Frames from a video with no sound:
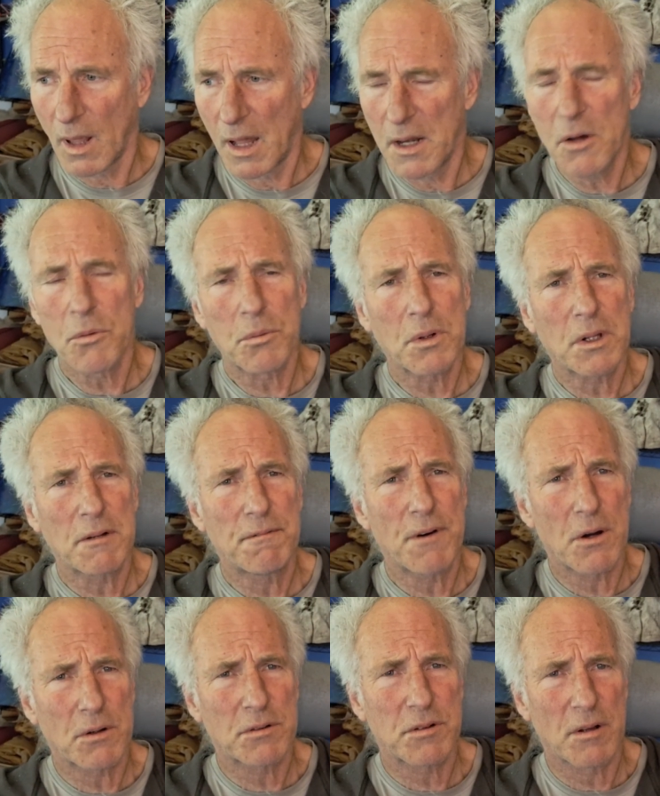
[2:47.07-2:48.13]
I don't really
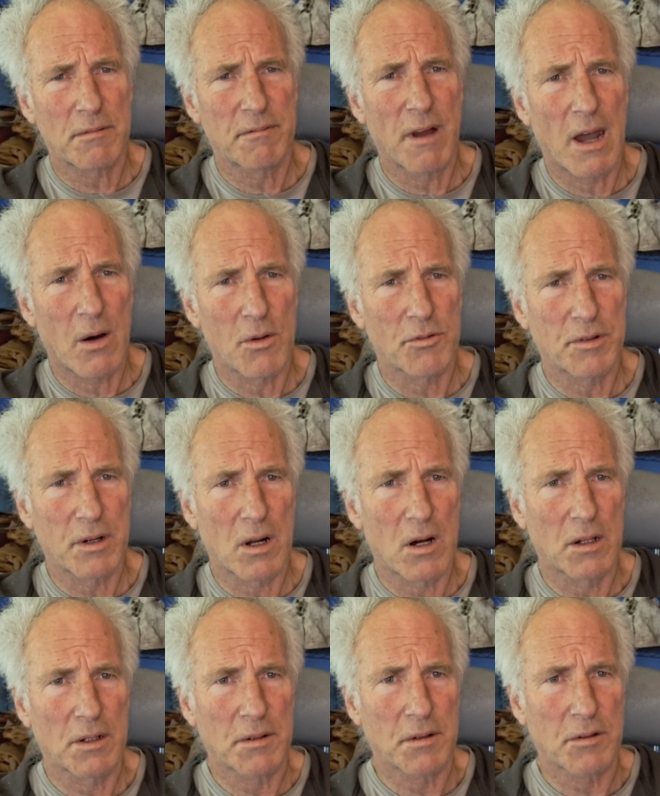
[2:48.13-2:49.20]
focus on vowels at
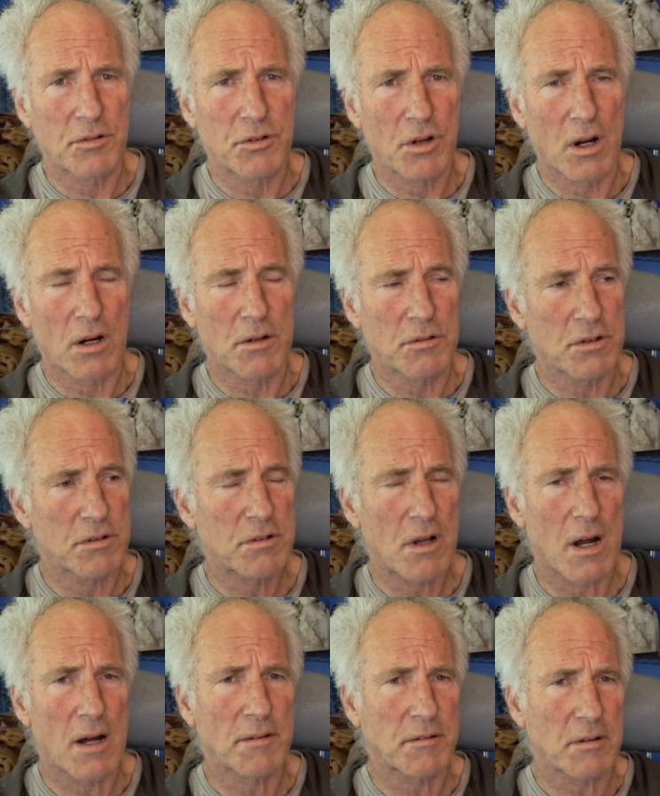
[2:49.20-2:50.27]
all in this chart, just
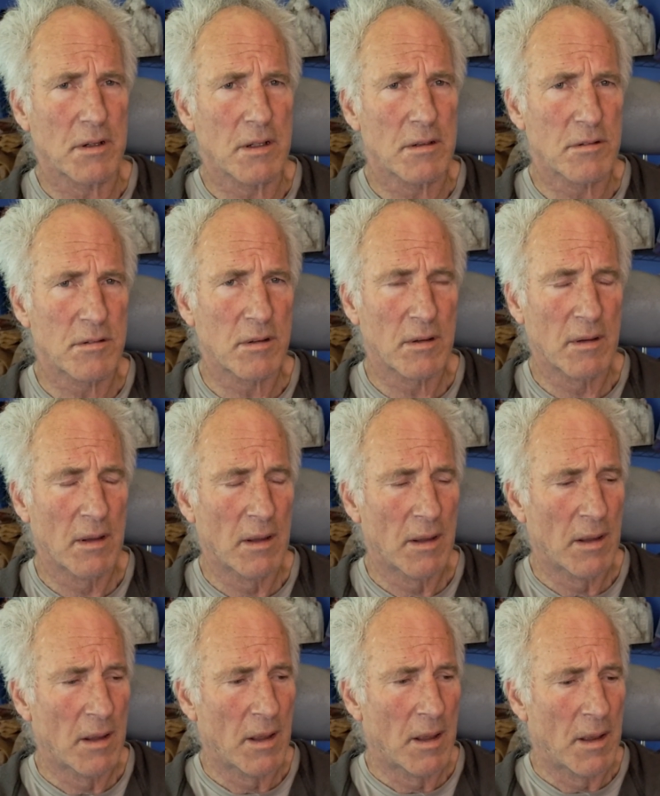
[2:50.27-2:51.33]
consonants.
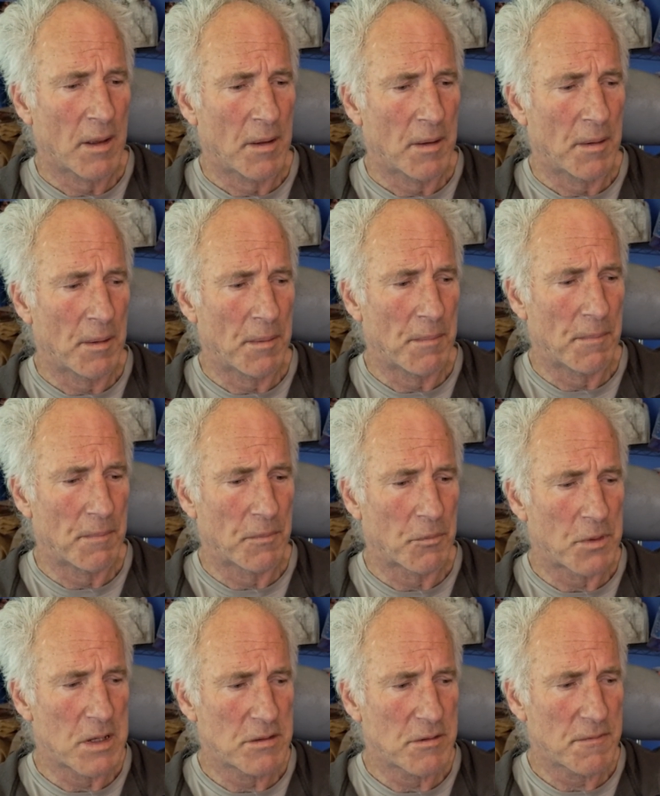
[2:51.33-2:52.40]
The
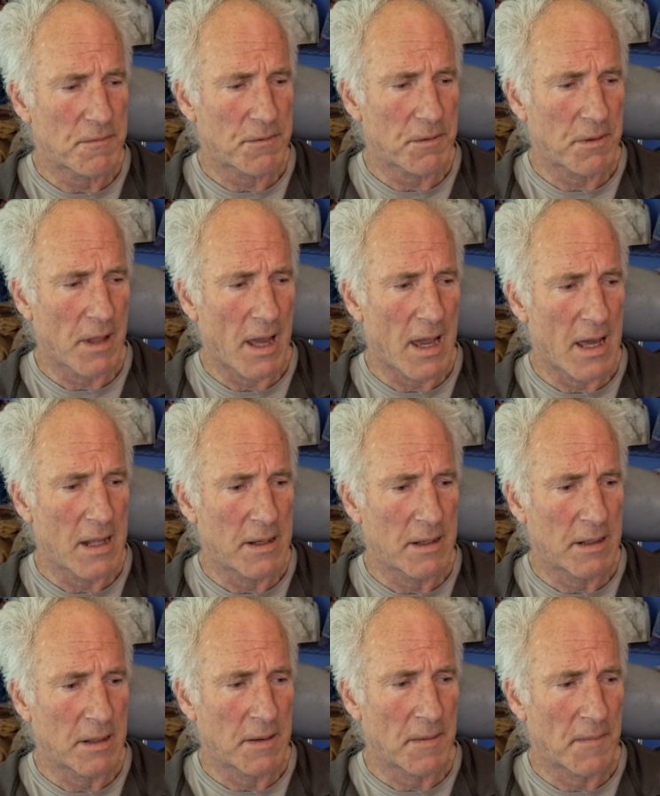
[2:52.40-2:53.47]
reason for
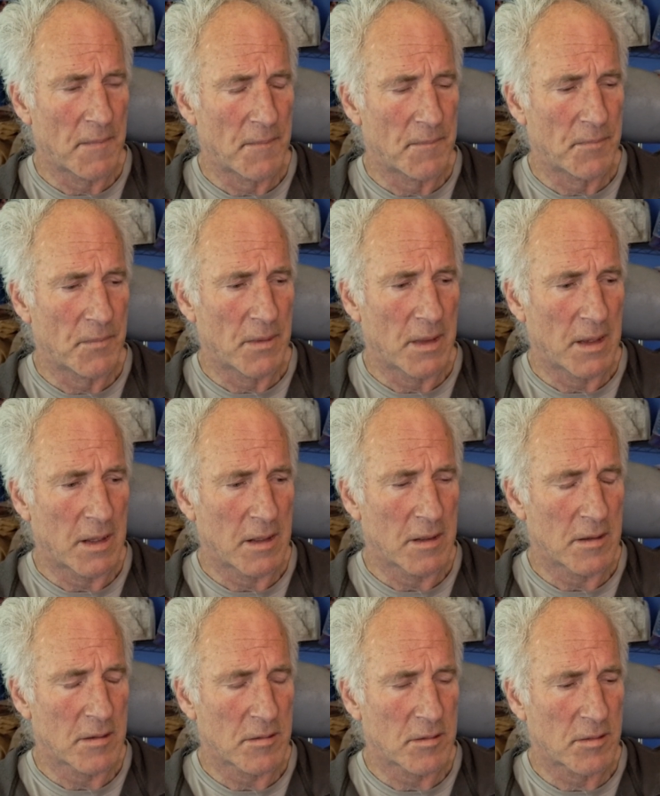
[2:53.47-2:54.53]
that
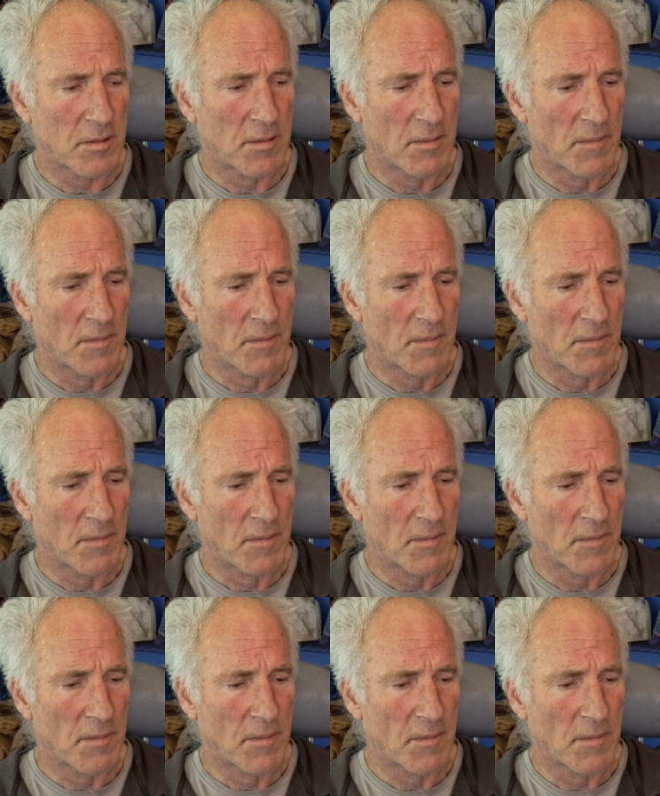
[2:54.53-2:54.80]
is